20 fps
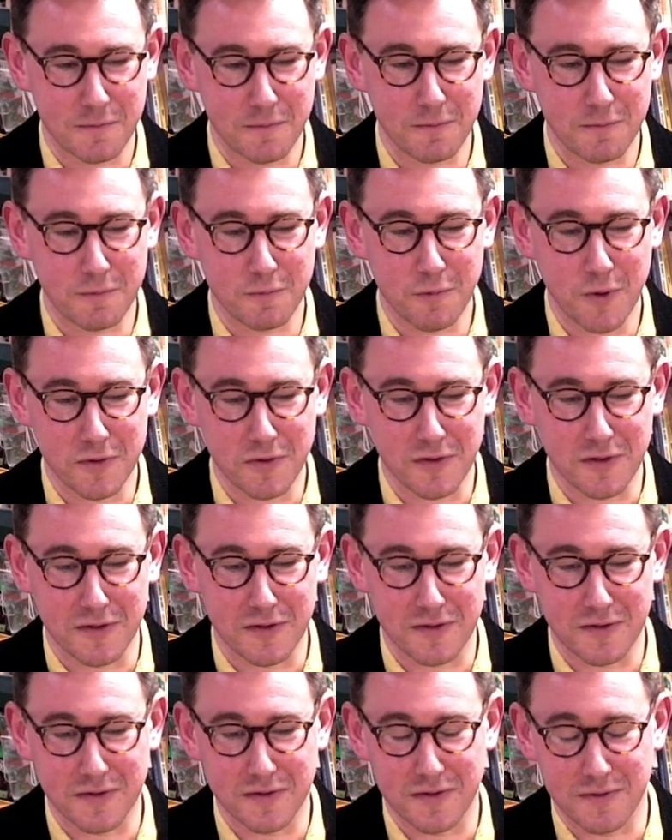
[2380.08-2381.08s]

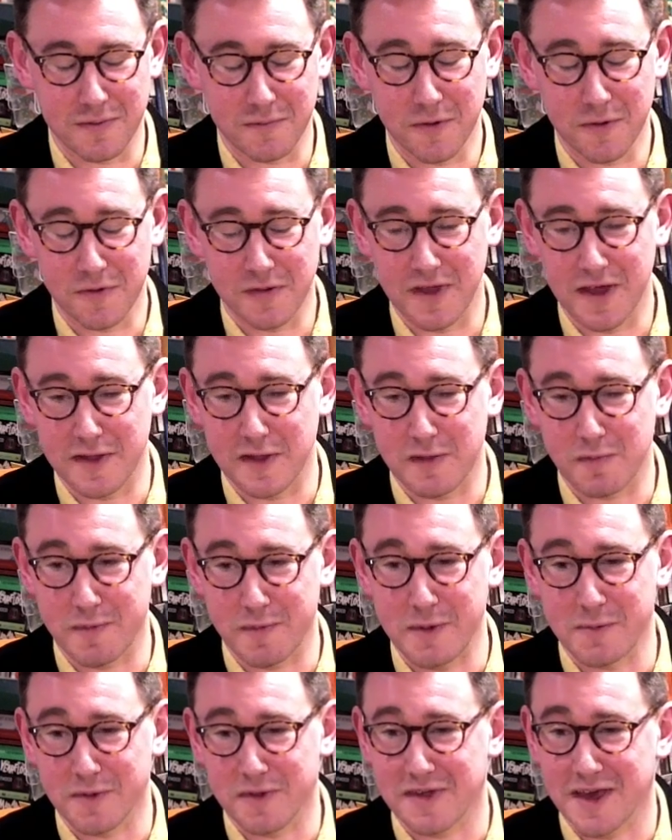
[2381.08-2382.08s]
What's nice is
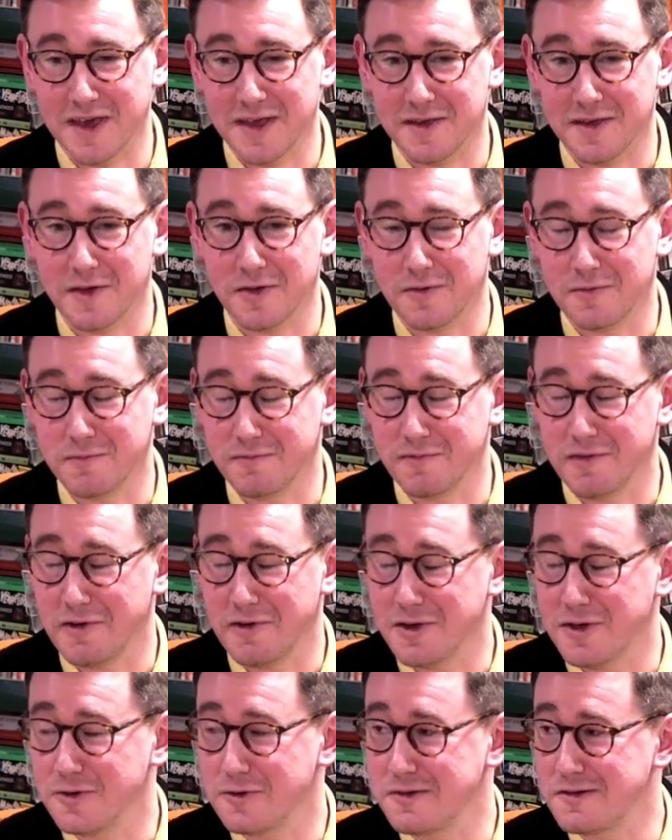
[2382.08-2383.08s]
people say it's a
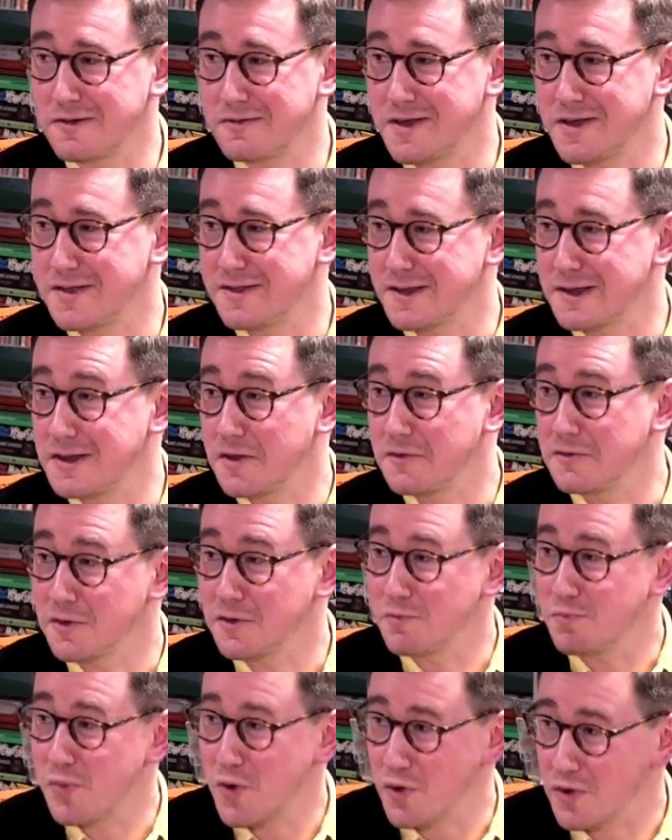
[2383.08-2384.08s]
very good, it's a
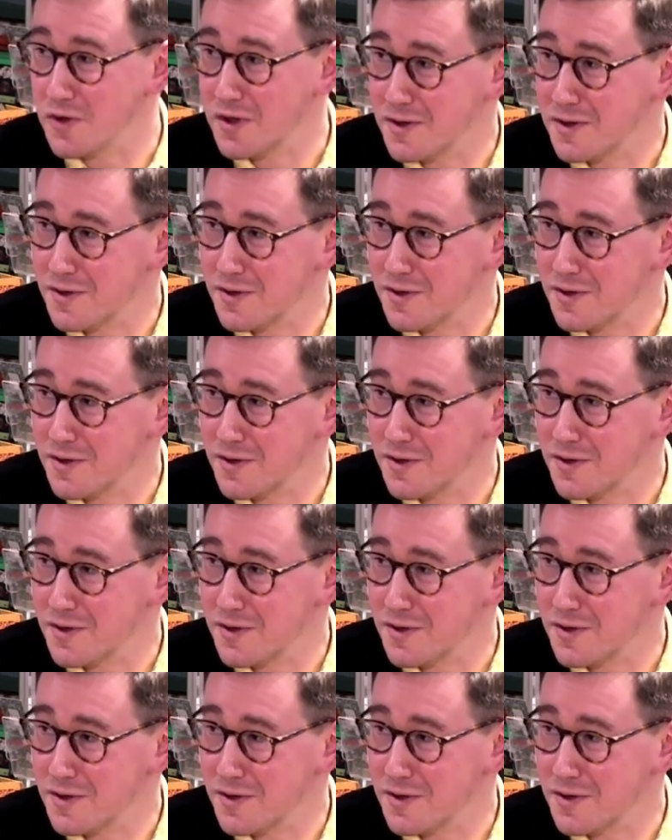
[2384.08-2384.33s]
London book.